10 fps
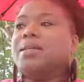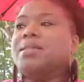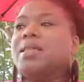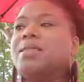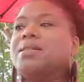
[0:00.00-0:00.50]

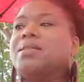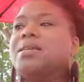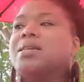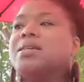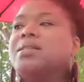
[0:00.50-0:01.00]
So said this
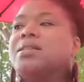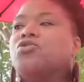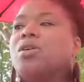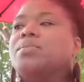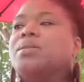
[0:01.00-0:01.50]
is
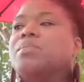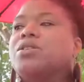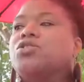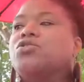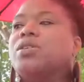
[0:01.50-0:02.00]
Trump's
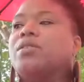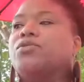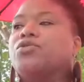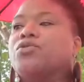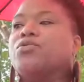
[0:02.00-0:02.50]
ministry of
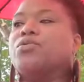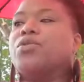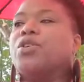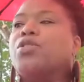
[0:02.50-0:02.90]
truth,